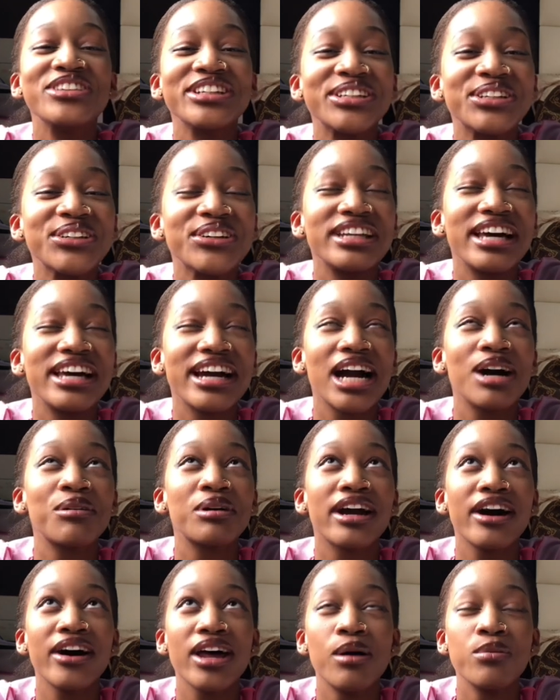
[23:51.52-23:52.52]
video like i'm
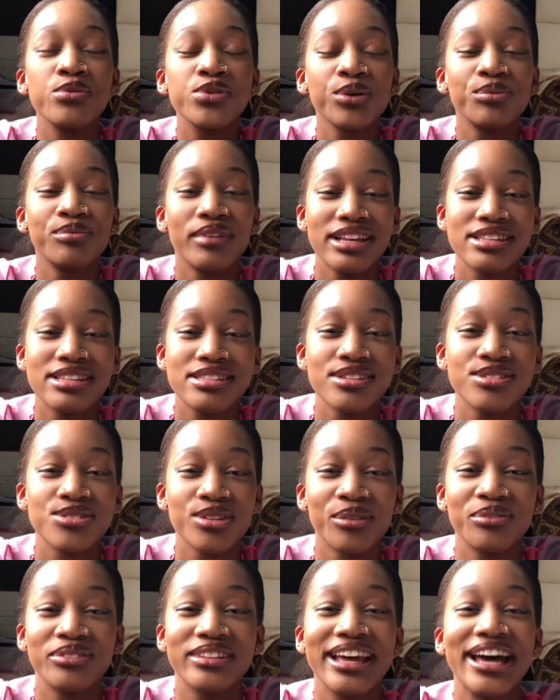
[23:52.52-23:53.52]
i'm so messy
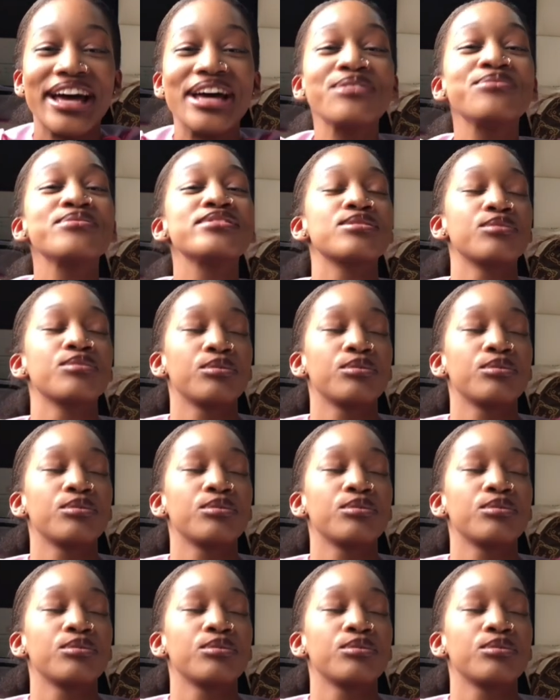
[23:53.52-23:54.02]
sometimes